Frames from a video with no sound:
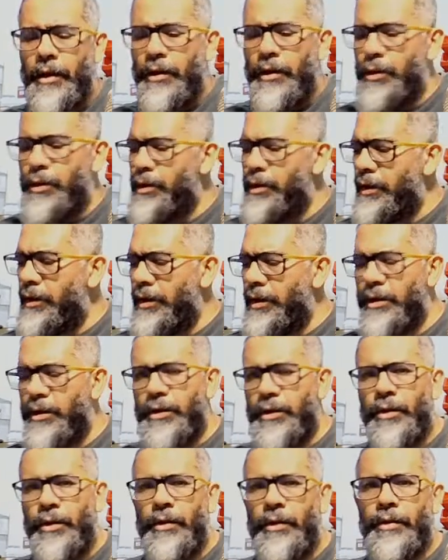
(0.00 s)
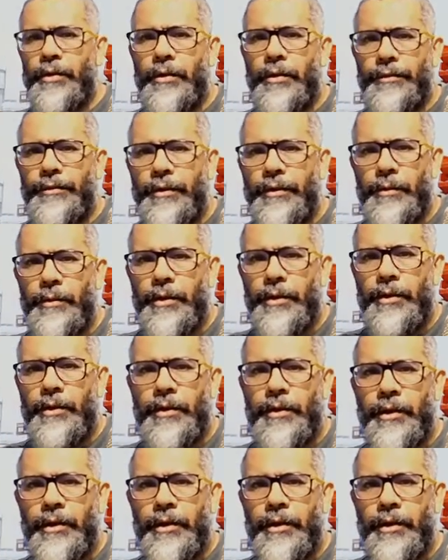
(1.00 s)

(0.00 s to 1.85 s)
Usually this is called the forbidden